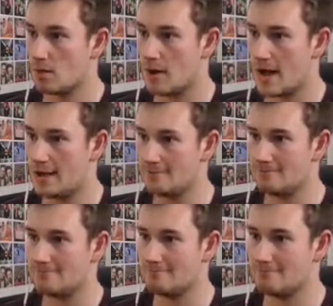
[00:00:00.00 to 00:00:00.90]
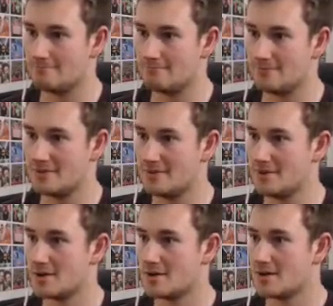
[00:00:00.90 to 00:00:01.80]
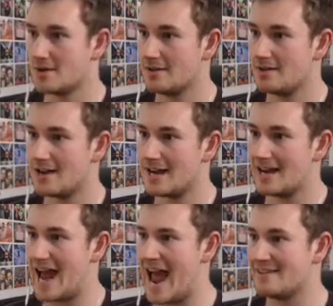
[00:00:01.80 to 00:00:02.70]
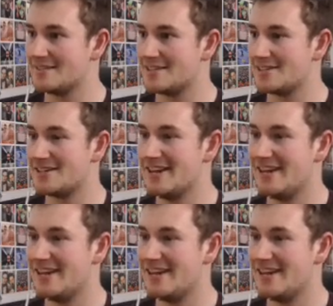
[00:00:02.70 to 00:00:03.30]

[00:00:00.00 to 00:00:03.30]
Well, you're like a little ant.